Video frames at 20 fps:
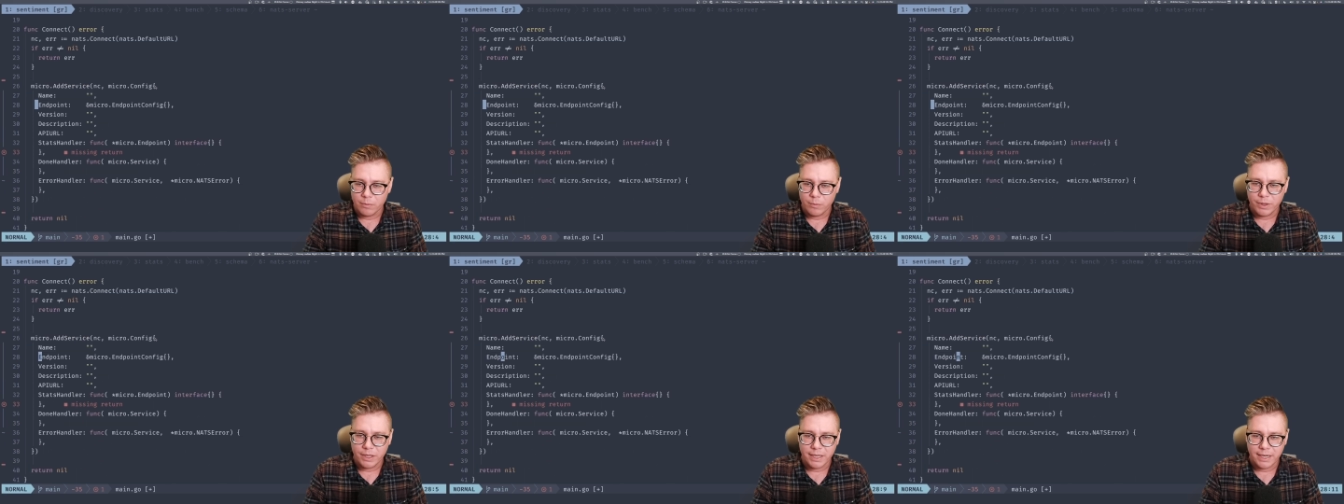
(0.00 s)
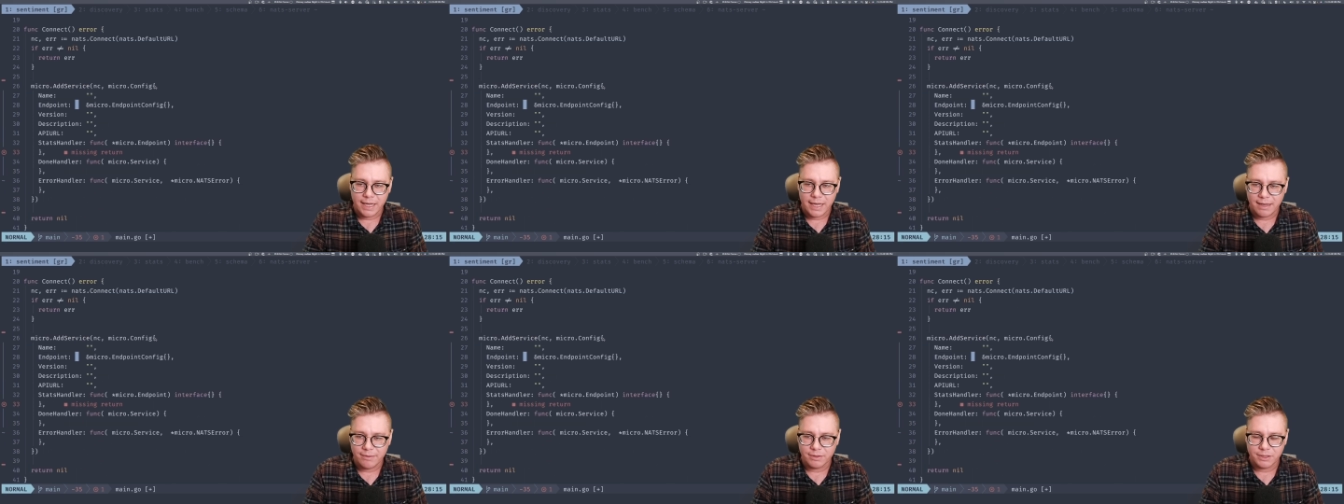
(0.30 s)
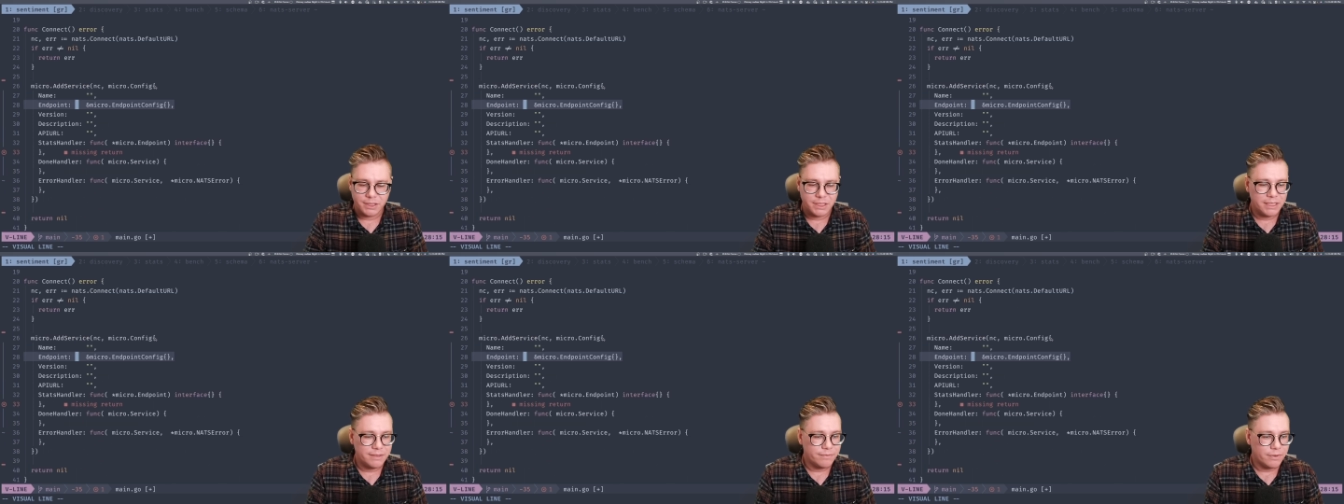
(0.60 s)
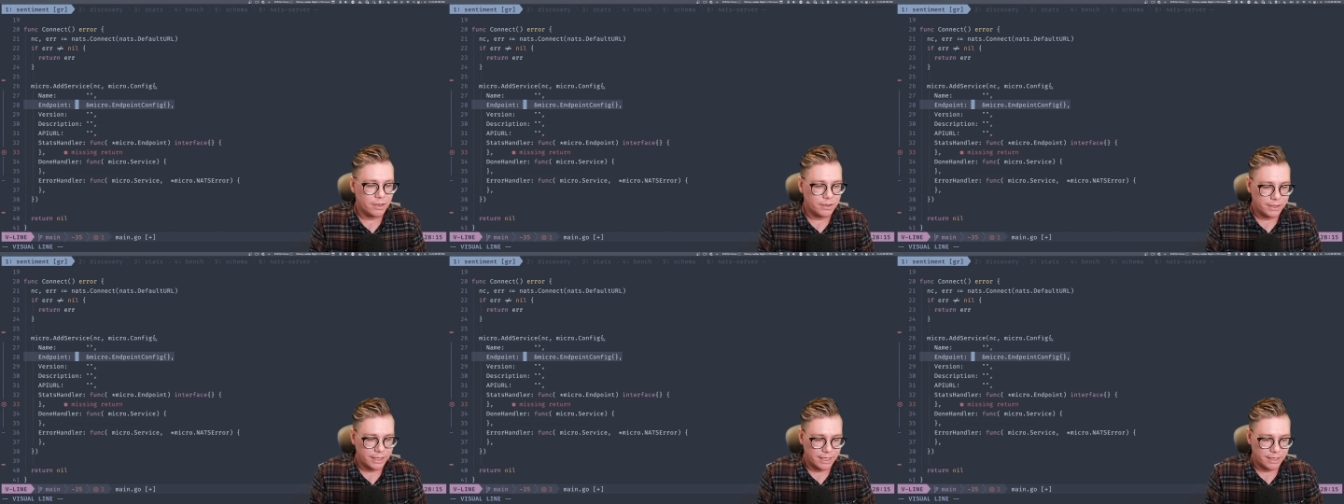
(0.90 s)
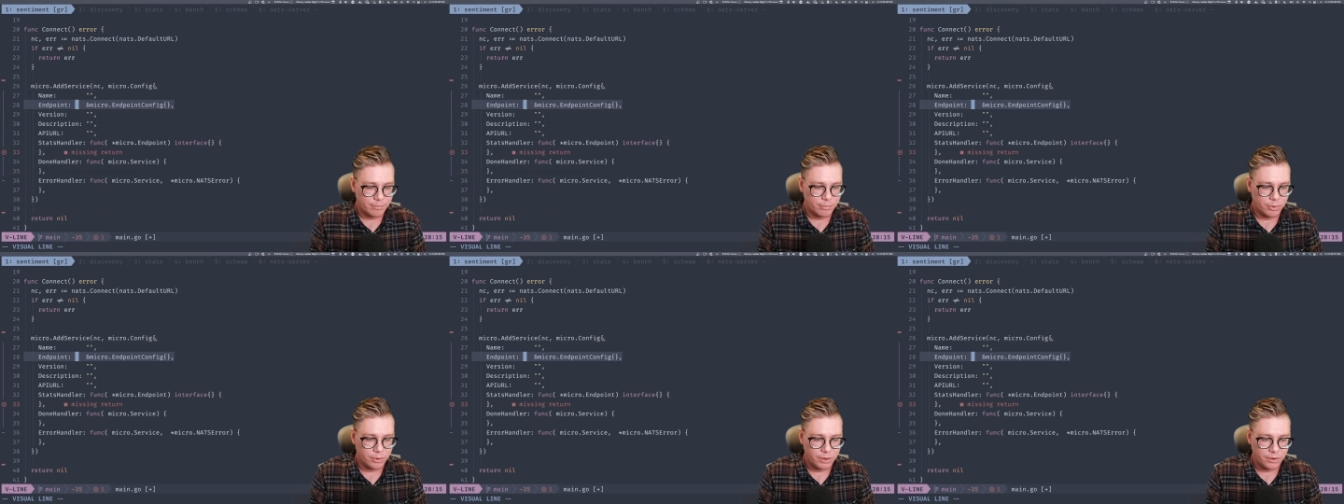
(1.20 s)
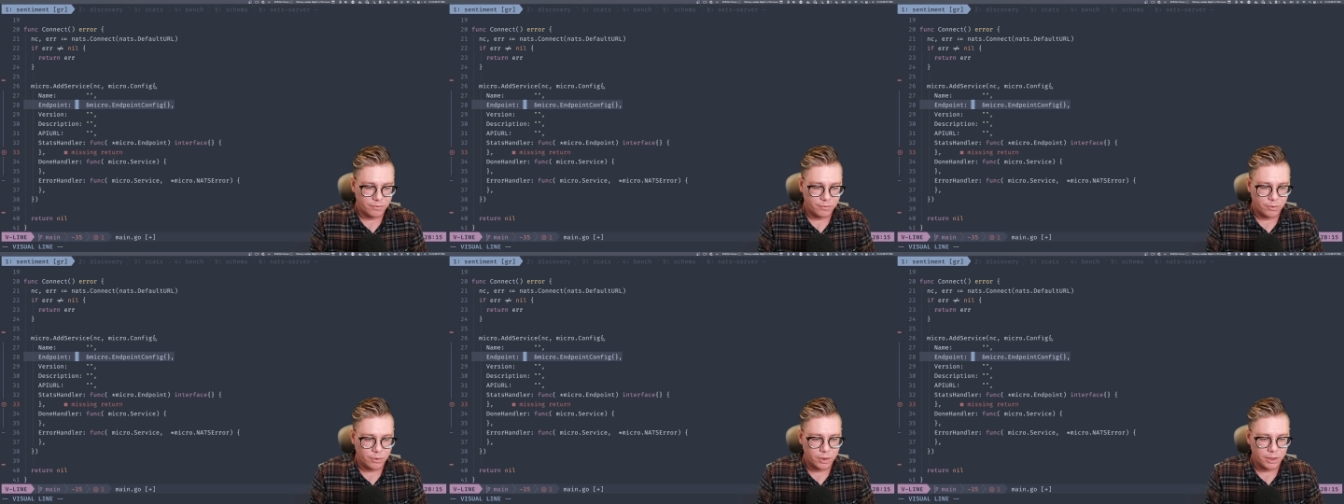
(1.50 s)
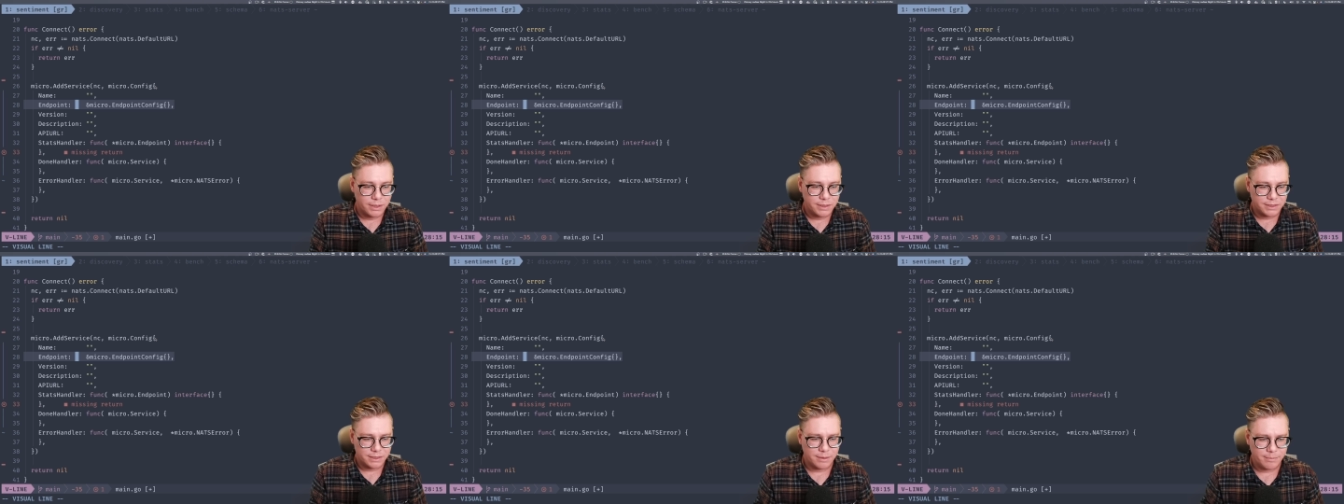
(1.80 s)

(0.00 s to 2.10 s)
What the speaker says: We can have a default endpoint for it.